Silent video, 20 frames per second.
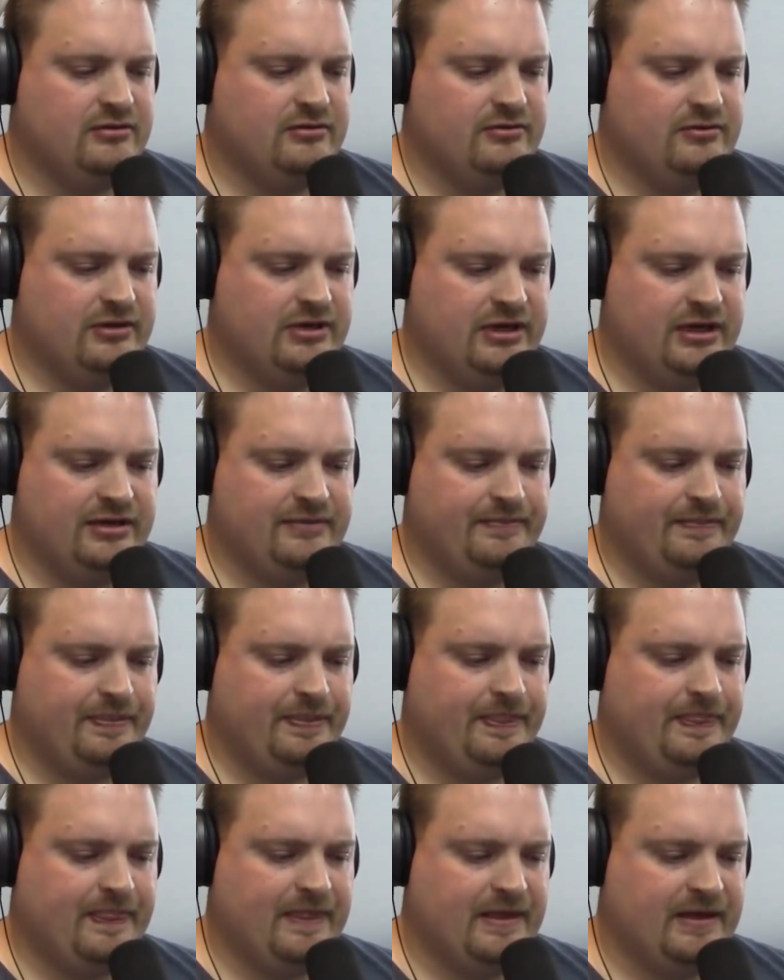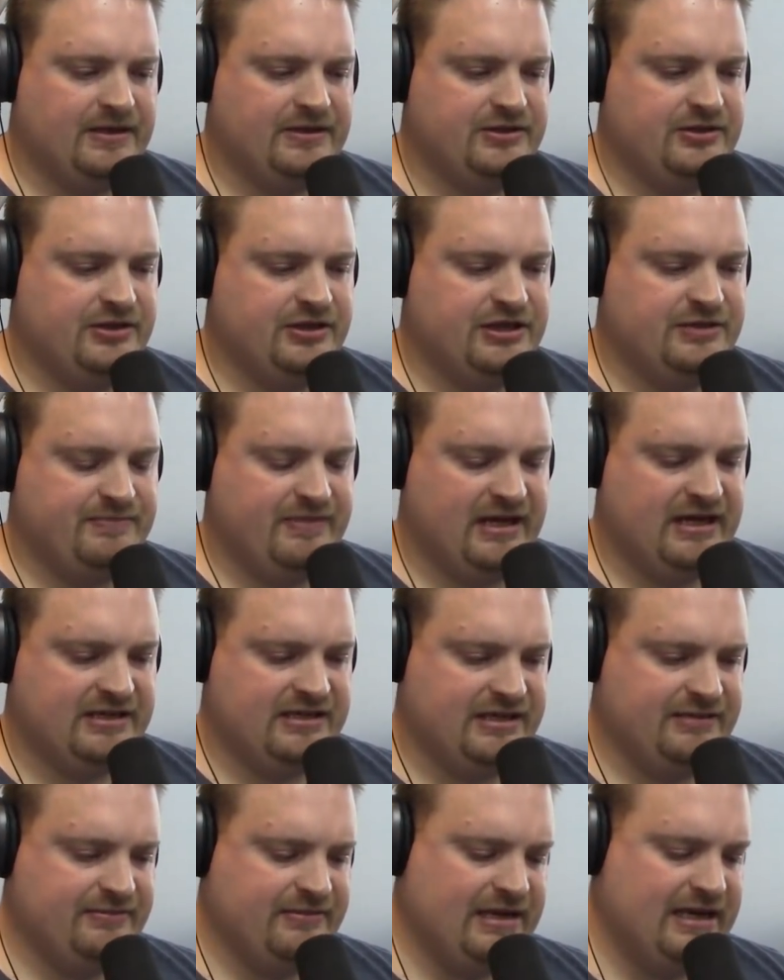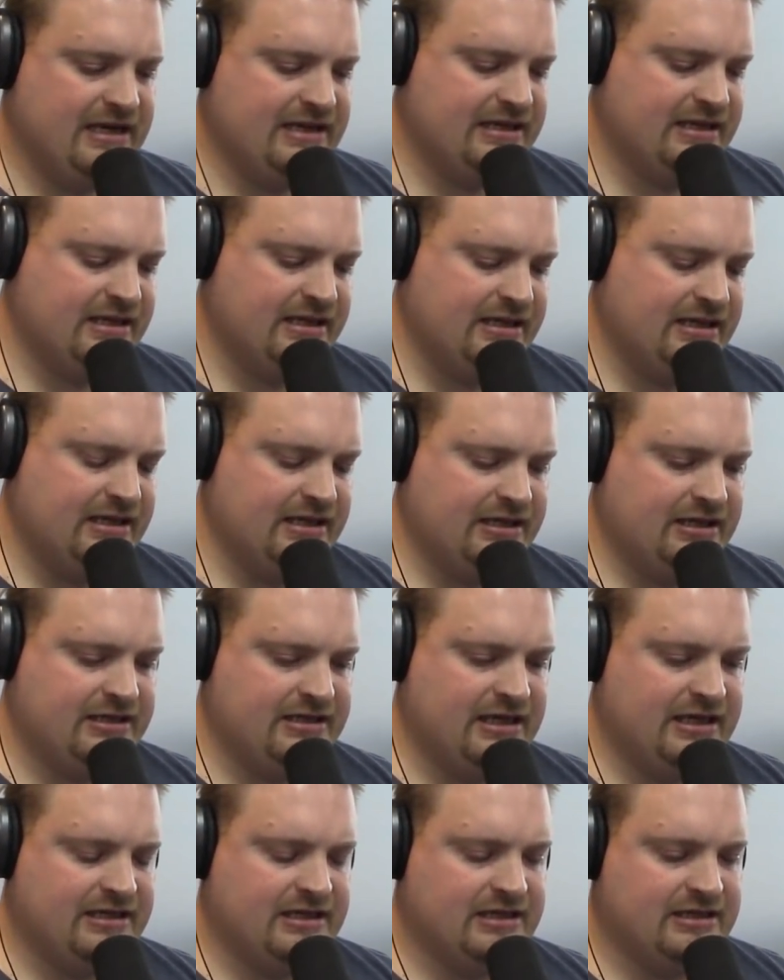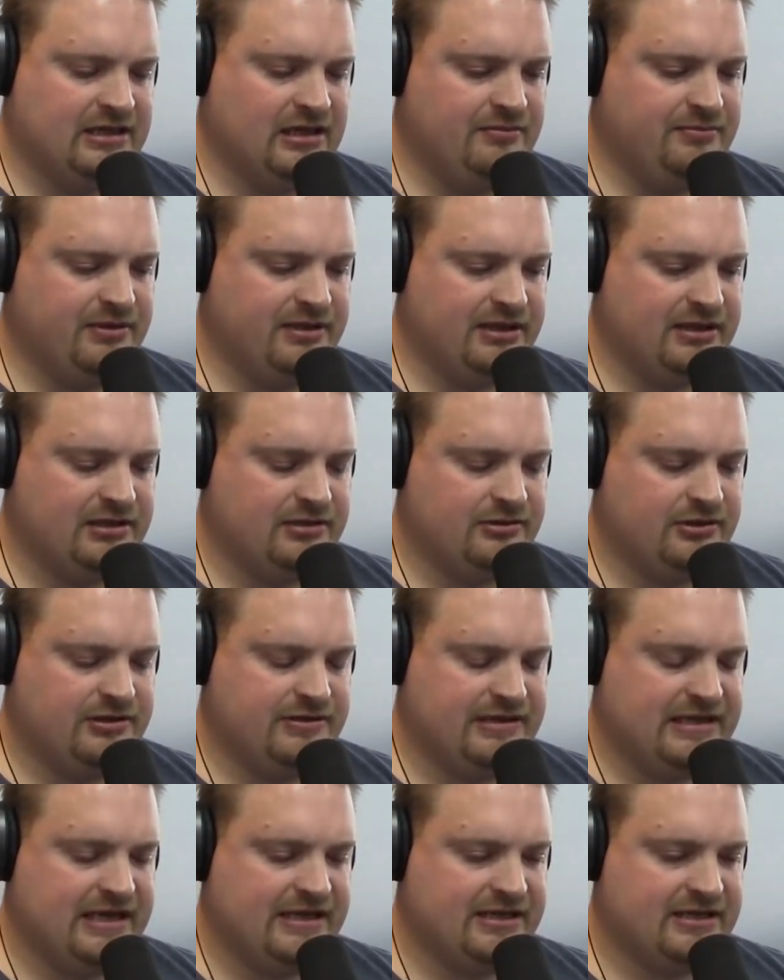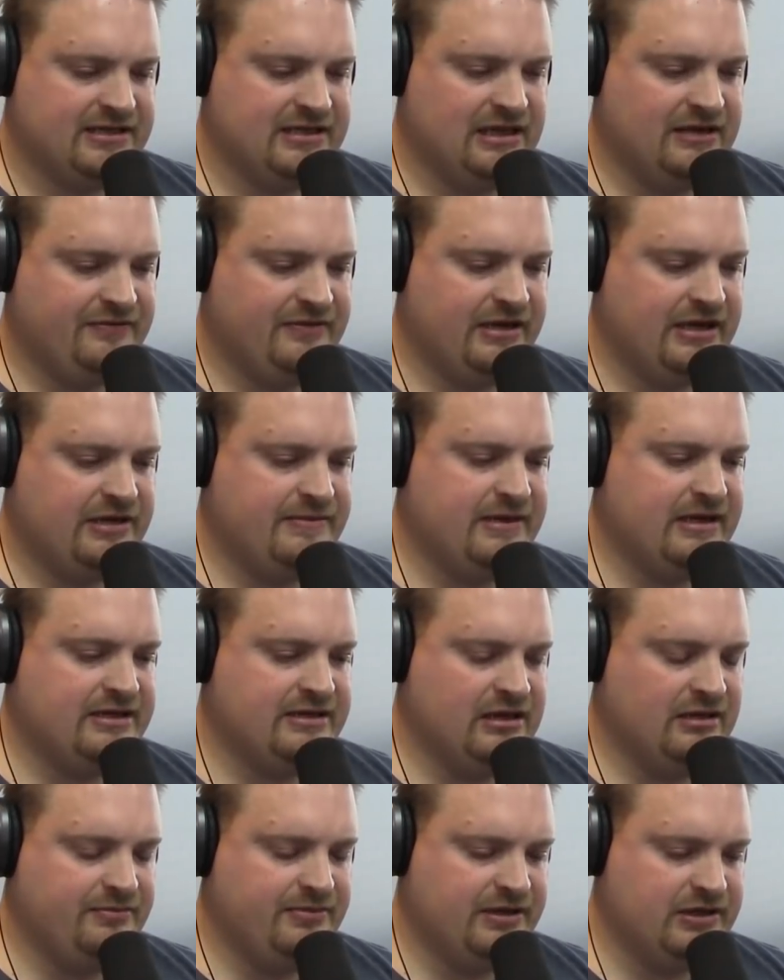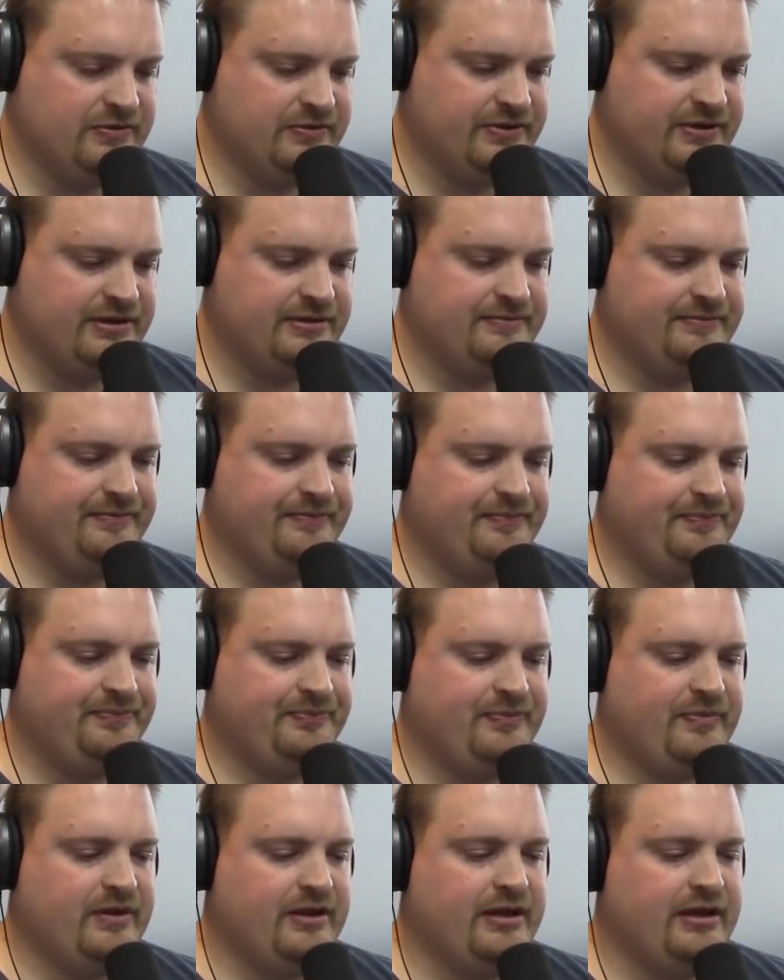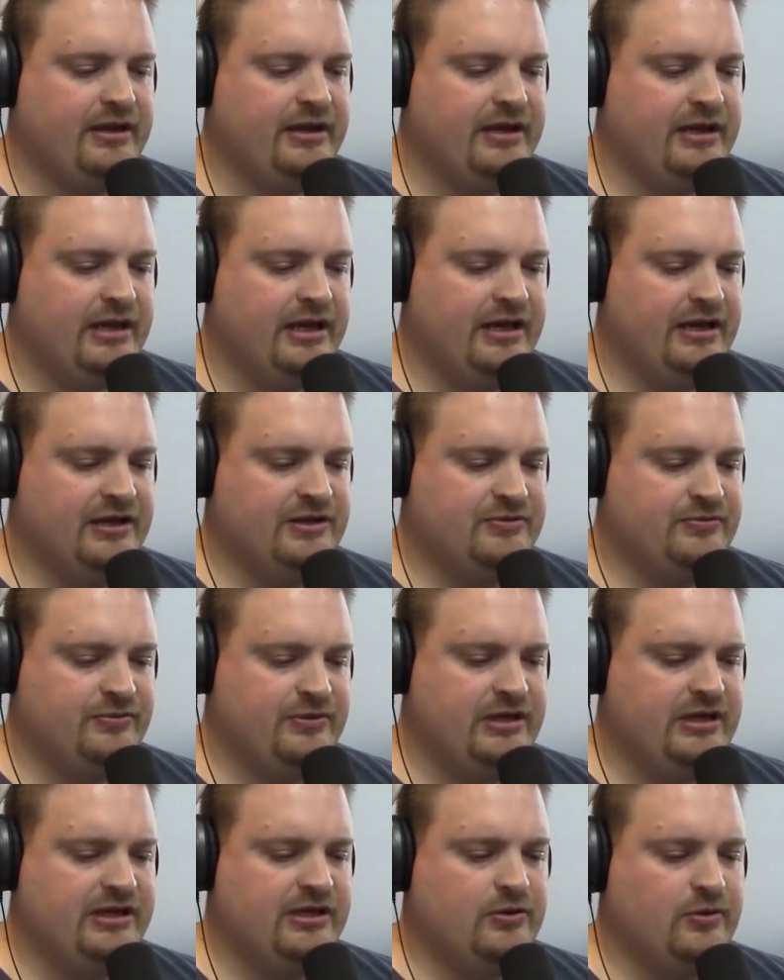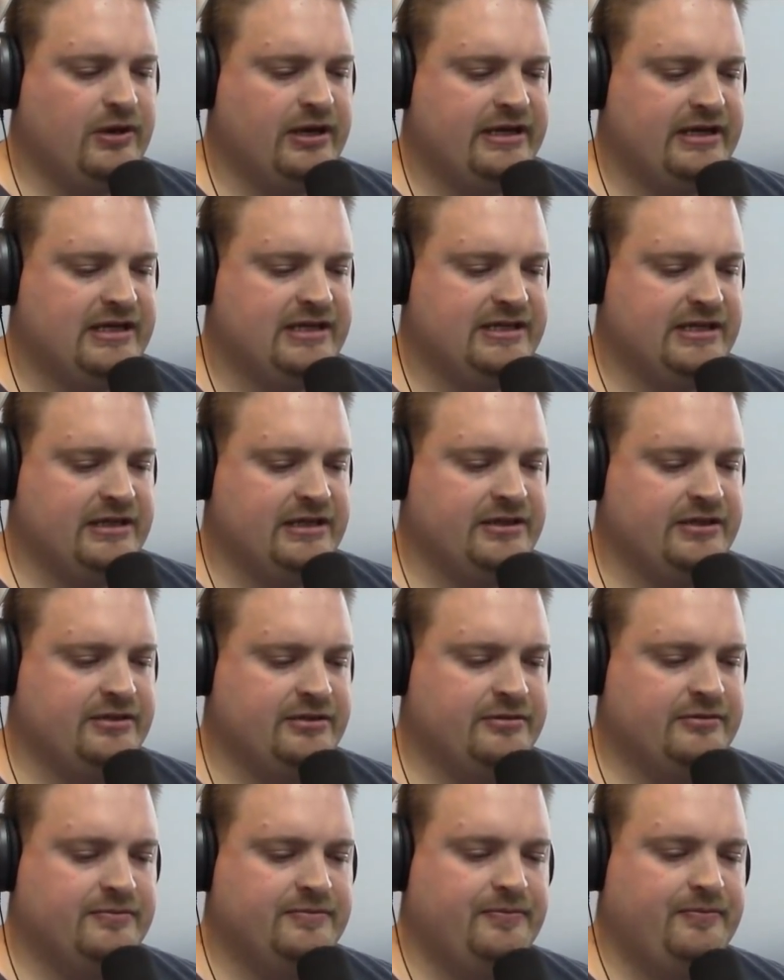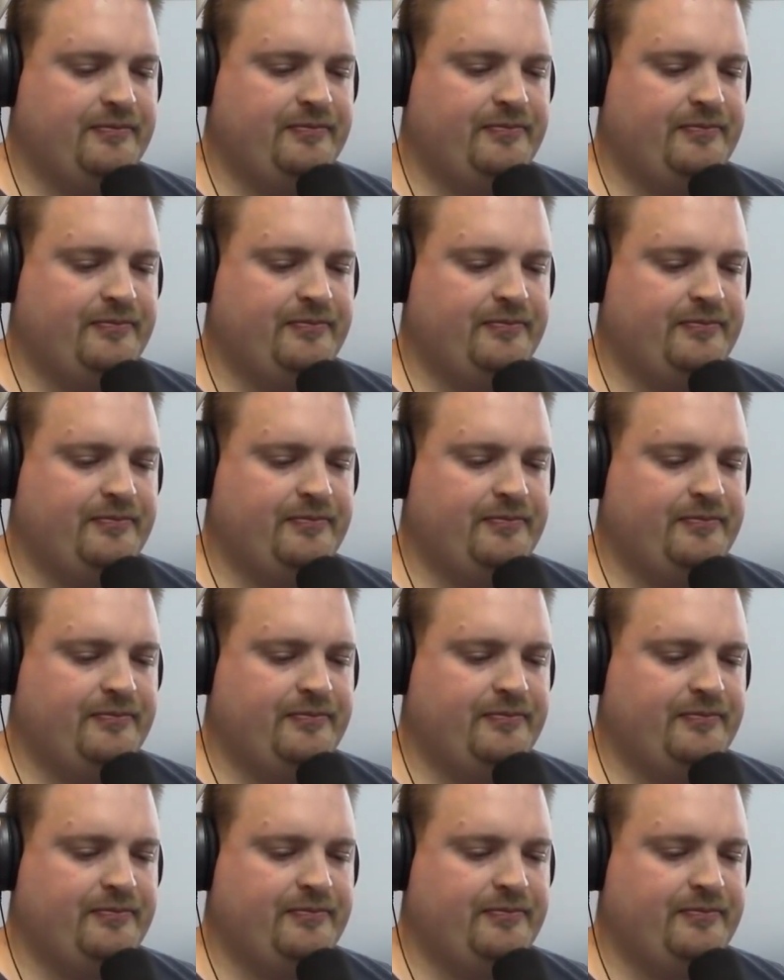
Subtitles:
Right? So you just basically make the, you take the dumplings, or you take the stuffing, and you make dumplings with it. And it's really quite easy to do.